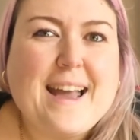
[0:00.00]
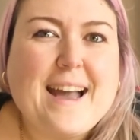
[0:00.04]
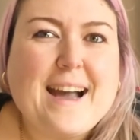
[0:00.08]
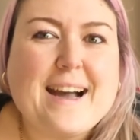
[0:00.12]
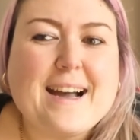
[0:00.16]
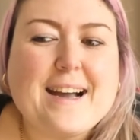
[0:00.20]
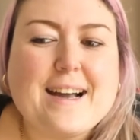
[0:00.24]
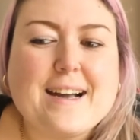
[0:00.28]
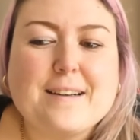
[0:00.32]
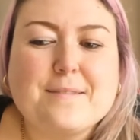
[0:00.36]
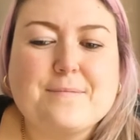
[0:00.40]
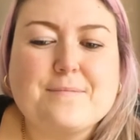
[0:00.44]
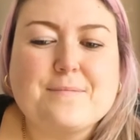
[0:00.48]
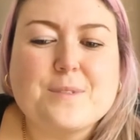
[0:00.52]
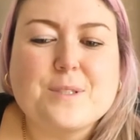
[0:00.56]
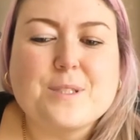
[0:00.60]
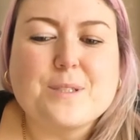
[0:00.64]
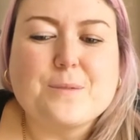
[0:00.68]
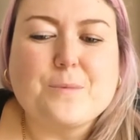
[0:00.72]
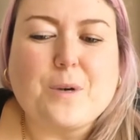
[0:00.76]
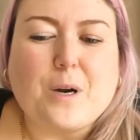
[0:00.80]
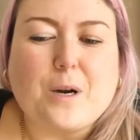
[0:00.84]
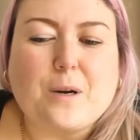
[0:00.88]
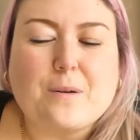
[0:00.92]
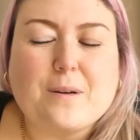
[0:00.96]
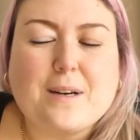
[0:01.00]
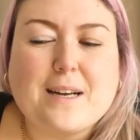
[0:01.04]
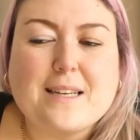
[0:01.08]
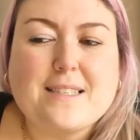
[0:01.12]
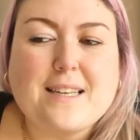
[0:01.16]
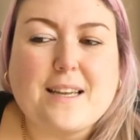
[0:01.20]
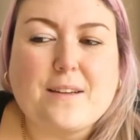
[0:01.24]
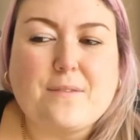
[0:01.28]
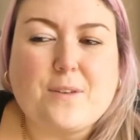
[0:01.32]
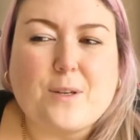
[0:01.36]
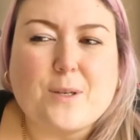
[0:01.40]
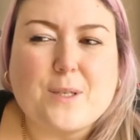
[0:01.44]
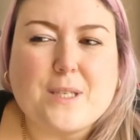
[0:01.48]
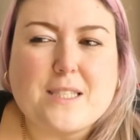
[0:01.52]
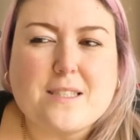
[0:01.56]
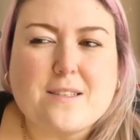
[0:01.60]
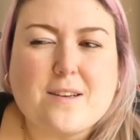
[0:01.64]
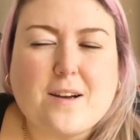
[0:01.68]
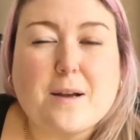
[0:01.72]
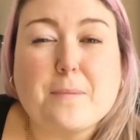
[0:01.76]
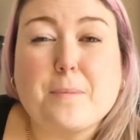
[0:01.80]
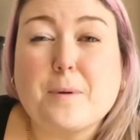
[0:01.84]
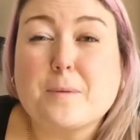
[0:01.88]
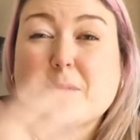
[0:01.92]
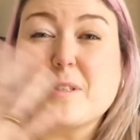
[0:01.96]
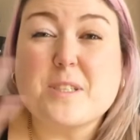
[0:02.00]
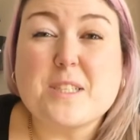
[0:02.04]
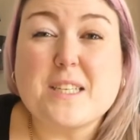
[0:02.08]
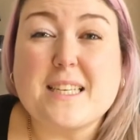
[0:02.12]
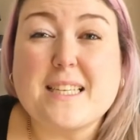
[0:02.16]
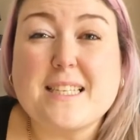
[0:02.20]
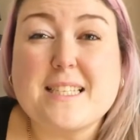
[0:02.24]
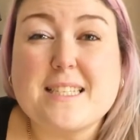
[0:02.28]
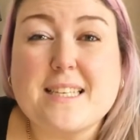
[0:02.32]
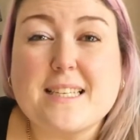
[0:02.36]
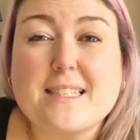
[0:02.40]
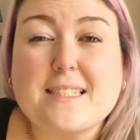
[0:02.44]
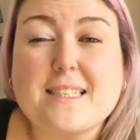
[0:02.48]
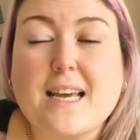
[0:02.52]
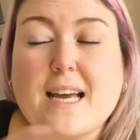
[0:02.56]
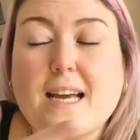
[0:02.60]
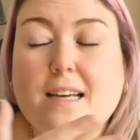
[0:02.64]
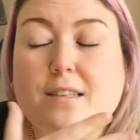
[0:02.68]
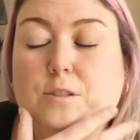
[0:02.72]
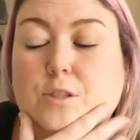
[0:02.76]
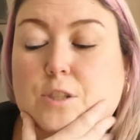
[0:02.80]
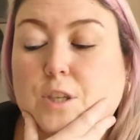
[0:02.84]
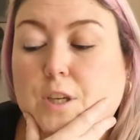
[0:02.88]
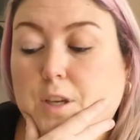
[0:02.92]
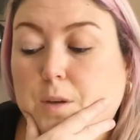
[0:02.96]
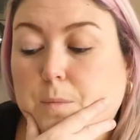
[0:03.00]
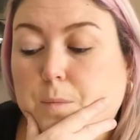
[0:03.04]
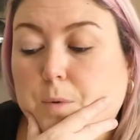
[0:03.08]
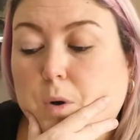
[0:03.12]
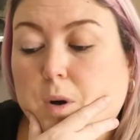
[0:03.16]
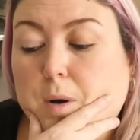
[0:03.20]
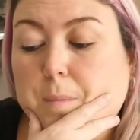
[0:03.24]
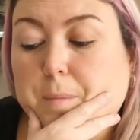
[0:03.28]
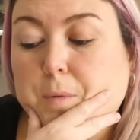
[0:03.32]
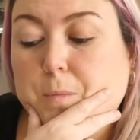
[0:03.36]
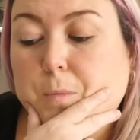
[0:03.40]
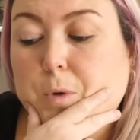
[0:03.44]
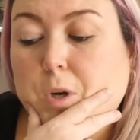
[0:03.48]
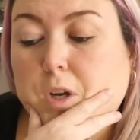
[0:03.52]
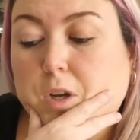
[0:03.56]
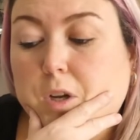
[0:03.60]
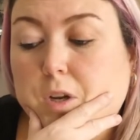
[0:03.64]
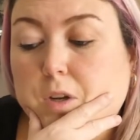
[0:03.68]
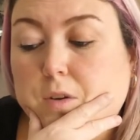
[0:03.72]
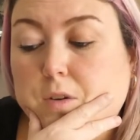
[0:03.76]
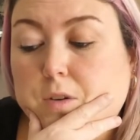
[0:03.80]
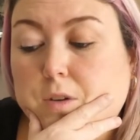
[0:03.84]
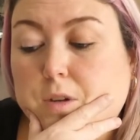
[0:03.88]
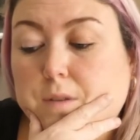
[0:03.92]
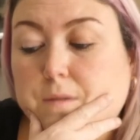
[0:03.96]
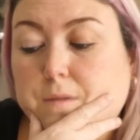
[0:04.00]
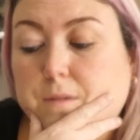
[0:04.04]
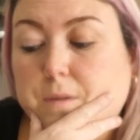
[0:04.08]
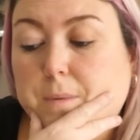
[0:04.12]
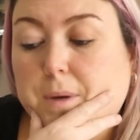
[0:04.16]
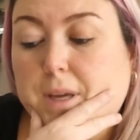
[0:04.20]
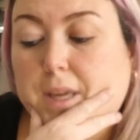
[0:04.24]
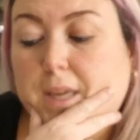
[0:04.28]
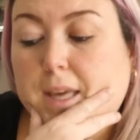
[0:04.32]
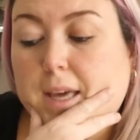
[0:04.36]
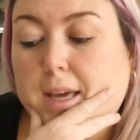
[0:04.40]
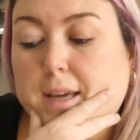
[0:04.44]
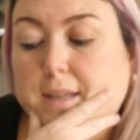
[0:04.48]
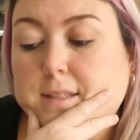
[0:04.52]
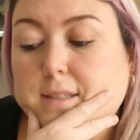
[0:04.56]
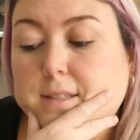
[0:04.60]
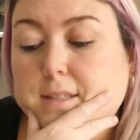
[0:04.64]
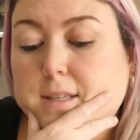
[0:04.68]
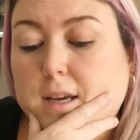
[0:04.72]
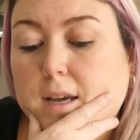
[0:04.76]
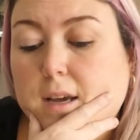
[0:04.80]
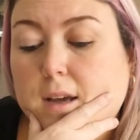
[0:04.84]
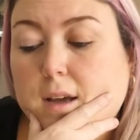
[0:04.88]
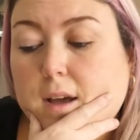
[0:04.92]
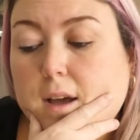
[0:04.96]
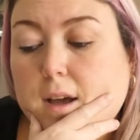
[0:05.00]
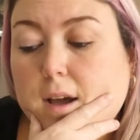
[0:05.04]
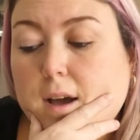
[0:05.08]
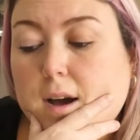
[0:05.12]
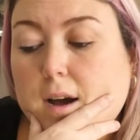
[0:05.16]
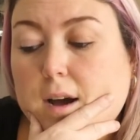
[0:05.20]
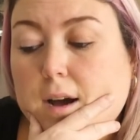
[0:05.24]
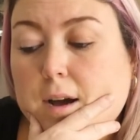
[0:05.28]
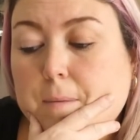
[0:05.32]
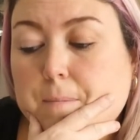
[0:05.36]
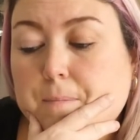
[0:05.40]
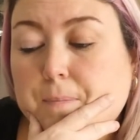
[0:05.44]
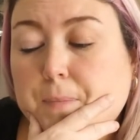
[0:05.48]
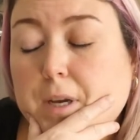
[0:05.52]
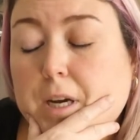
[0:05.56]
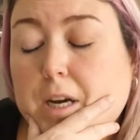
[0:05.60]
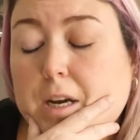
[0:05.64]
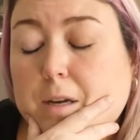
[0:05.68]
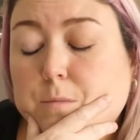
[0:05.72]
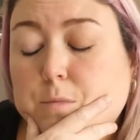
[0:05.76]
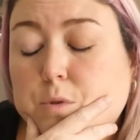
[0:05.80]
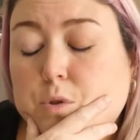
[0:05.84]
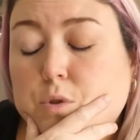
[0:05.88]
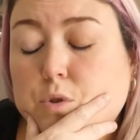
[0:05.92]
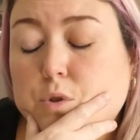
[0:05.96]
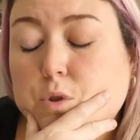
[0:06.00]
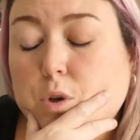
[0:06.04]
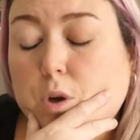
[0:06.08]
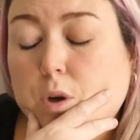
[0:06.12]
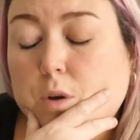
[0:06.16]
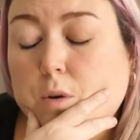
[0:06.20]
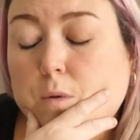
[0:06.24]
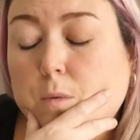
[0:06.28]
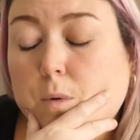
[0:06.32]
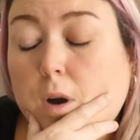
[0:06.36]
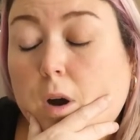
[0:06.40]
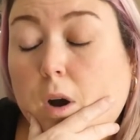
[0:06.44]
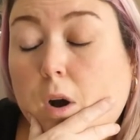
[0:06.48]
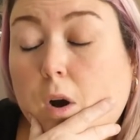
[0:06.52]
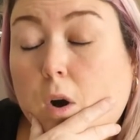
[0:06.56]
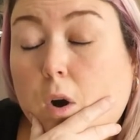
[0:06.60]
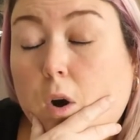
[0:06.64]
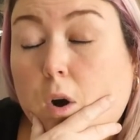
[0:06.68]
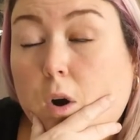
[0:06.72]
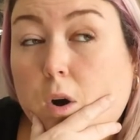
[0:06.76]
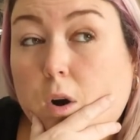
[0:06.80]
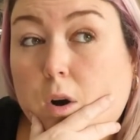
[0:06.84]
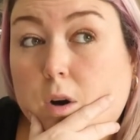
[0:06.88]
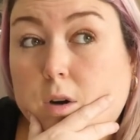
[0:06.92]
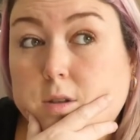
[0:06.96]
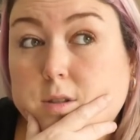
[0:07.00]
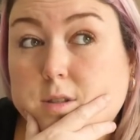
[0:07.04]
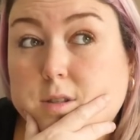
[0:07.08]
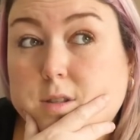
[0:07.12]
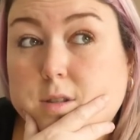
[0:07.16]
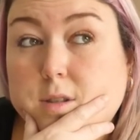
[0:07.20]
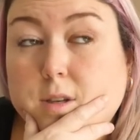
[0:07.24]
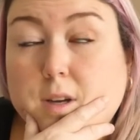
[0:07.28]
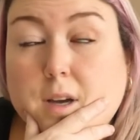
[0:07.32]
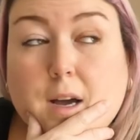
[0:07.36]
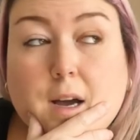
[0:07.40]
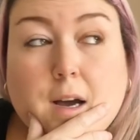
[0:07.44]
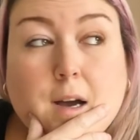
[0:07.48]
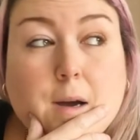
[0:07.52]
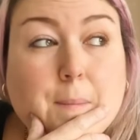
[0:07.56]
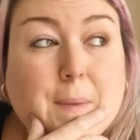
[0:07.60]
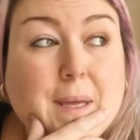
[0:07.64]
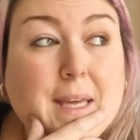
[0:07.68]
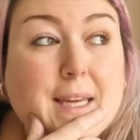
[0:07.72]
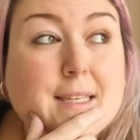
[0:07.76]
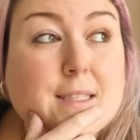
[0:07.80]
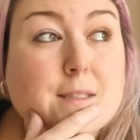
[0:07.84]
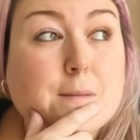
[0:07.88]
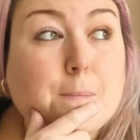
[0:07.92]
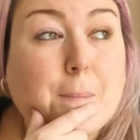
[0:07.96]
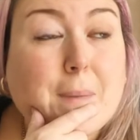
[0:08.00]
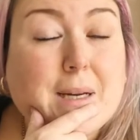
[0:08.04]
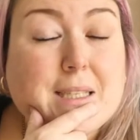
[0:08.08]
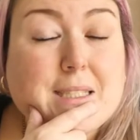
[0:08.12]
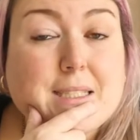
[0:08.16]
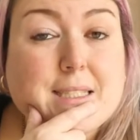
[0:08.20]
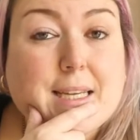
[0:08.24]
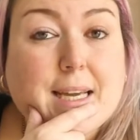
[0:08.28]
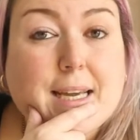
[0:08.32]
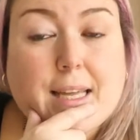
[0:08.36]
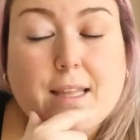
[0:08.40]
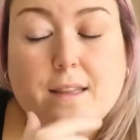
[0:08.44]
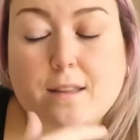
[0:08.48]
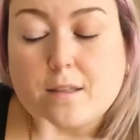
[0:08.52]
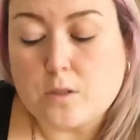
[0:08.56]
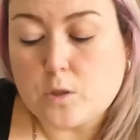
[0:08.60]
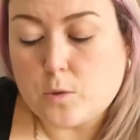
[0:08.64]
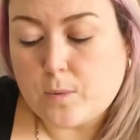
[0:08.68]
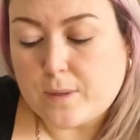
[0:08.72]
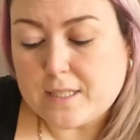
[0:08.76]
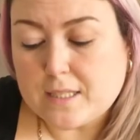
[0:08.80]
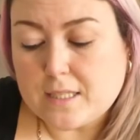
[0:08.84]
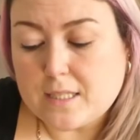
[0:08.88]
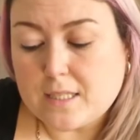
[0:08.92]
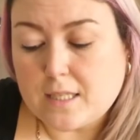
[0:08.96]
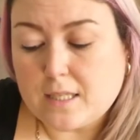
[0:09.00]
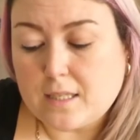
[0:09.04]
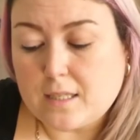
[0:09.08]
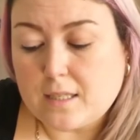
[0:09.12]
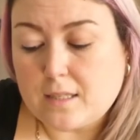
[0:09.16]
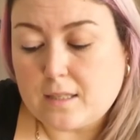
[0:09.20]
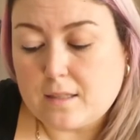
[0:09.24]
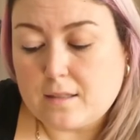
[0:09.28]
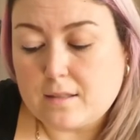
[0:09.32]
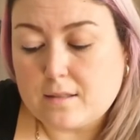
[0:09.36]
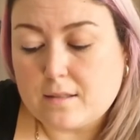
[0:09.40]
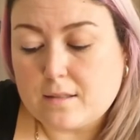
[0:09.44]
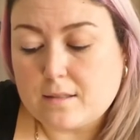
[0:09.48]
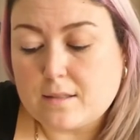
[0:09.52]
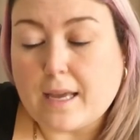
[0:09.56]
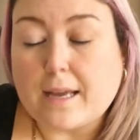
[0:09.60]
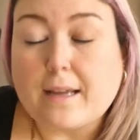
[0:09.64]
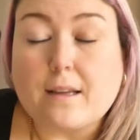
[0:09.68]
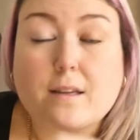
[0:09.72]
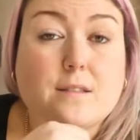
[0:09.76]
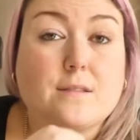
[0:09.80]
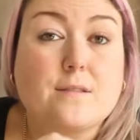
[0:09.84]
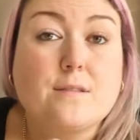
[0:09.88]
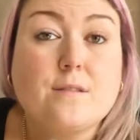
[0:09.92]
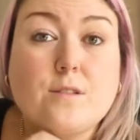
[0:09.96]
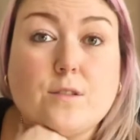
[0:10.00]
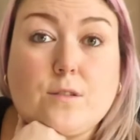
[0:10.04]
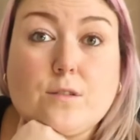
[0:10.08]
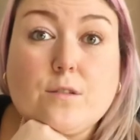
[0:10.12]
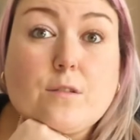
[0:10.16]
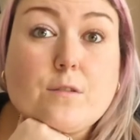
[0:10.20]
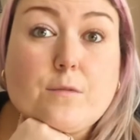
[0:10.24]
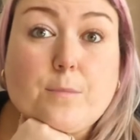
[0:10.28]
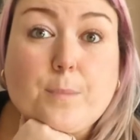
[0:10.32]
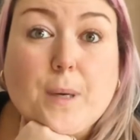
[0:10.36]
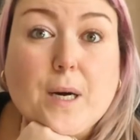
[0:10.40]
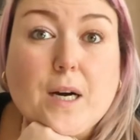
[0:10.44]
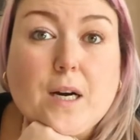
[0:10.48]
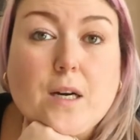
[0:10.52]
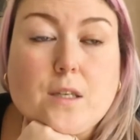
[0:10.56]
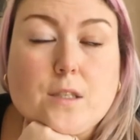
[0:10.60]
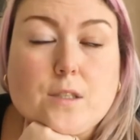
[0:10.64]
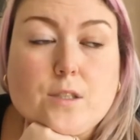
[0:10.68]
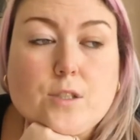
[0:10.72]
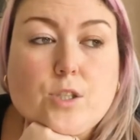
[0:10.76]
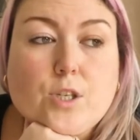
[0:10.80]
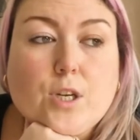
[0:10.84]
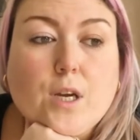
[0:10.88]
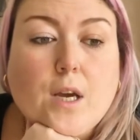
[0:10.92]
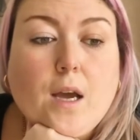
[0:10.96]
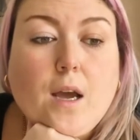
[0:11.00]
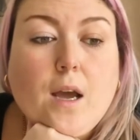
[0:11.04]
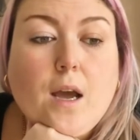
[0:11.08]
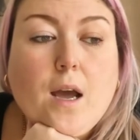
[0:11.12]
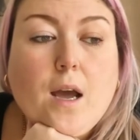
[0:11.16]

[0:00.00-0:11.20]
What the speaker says: Well, I say vloggy type, I'm just going to sit down, show you what I've been working on over the weekend. I am so hot. It is Monday, the 22nd of March.